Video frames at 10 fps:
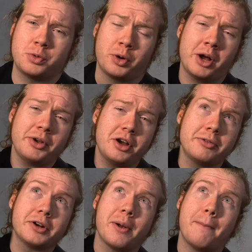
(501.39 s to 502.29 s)
We're going
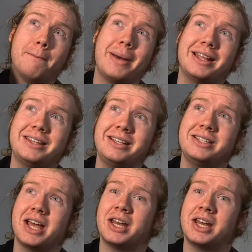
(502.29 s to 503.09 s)
over methods and